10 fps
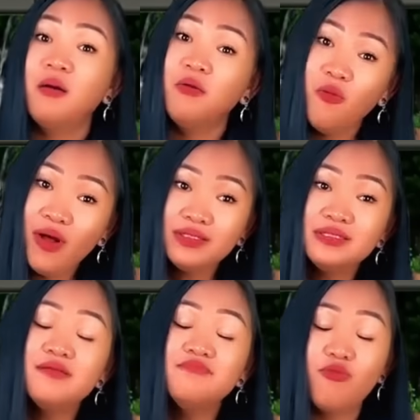Well,
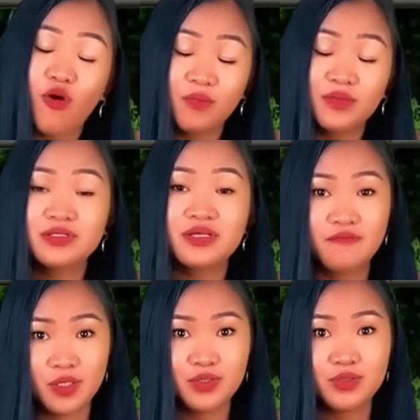some Walmarts I've
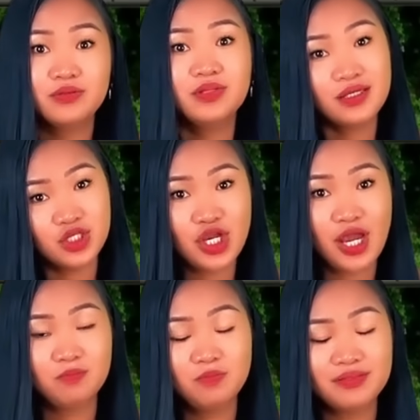been to, they
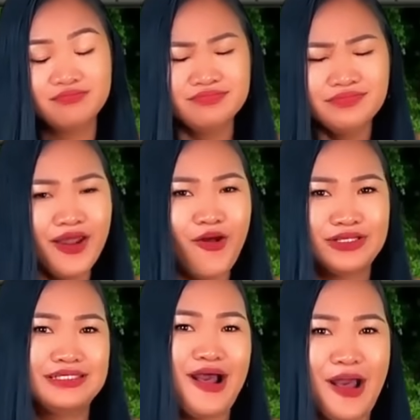check, but not all the
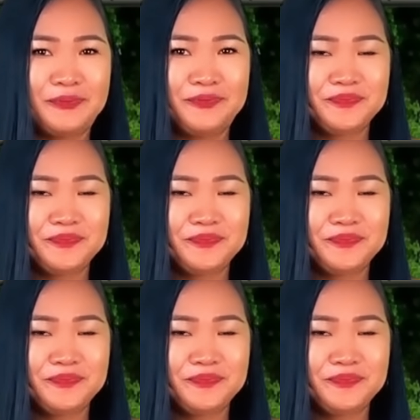time.